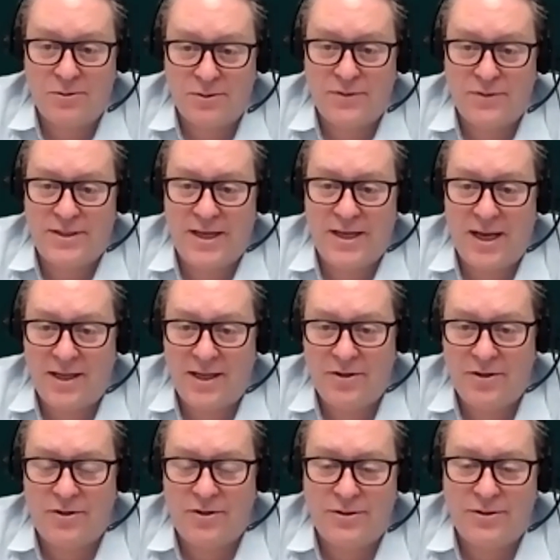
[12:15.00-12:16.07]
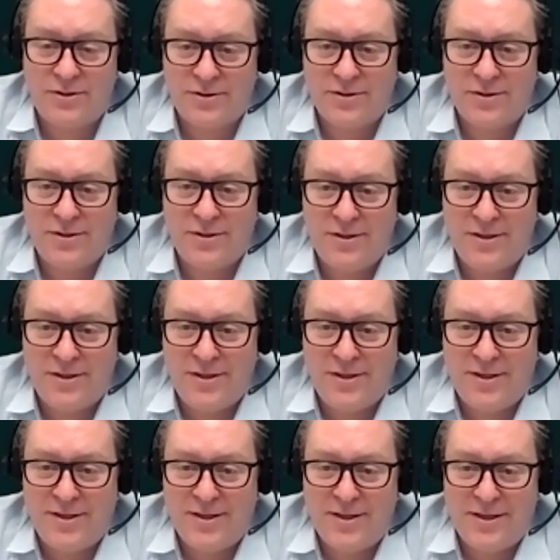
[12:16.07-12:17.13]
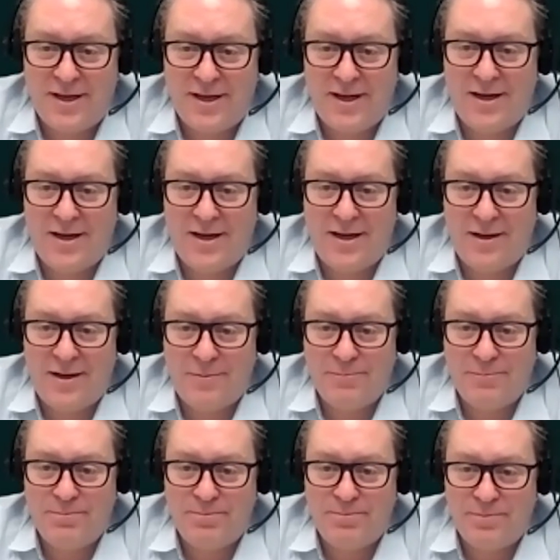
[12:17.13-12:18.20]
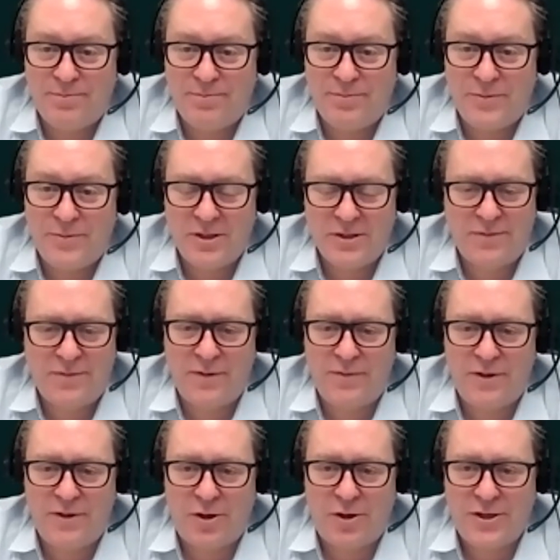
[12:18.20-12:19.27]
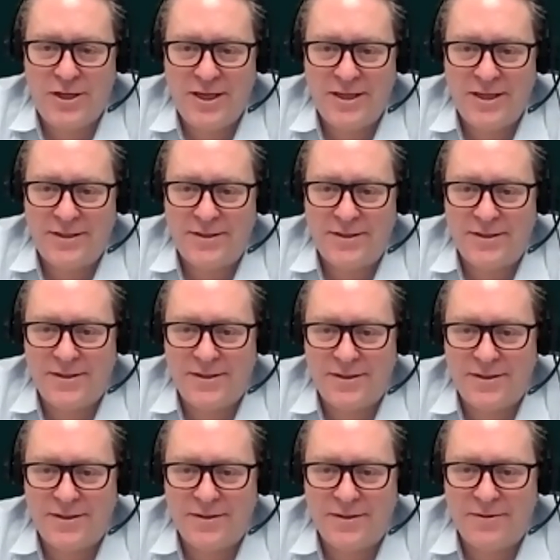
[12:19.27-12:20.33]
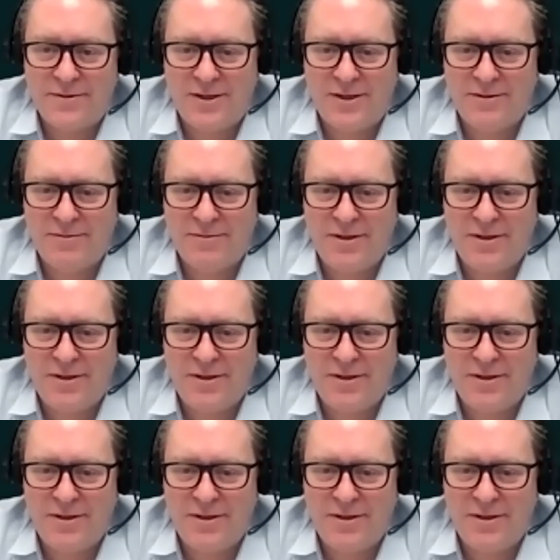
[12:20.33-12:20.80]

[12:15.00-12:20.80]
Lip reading: for daily use. Yeah, it's 50-odd years, right?